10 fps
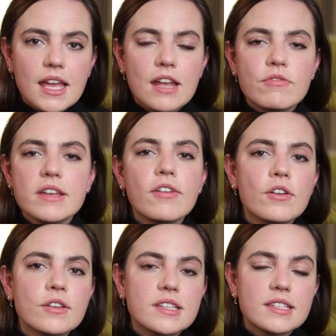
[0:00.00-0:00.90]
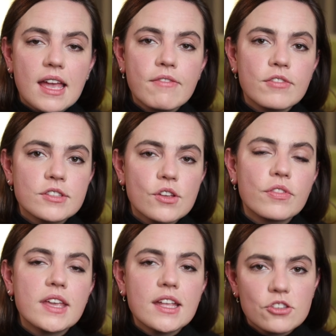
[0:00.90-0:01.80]
it refocused its efforts
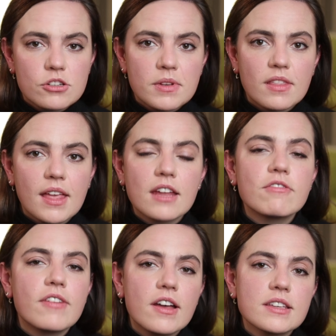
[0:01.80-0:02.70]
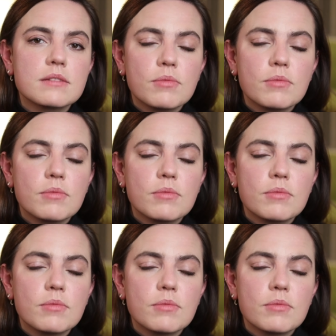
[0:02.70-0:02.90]
on the instrument that had first